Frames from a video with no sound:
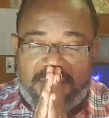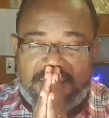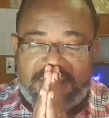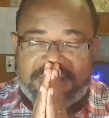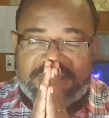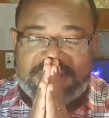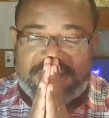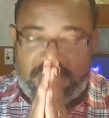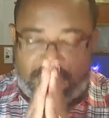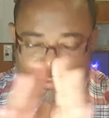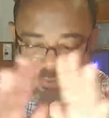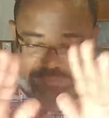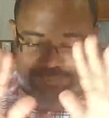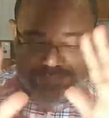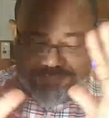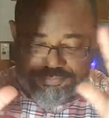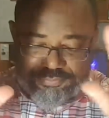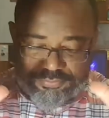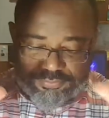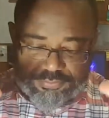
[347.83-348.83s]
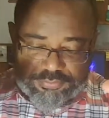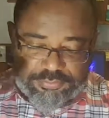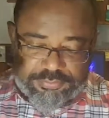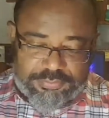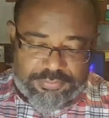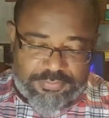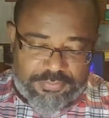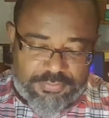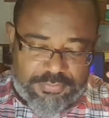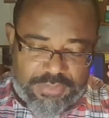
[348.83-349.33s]
So
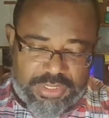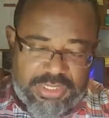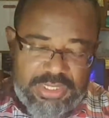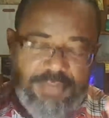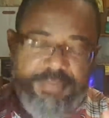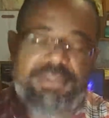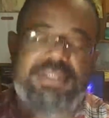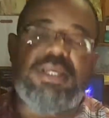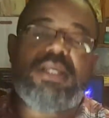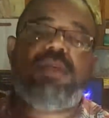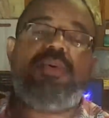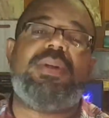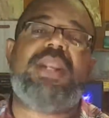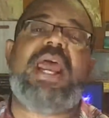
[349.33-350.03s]
let me tell you what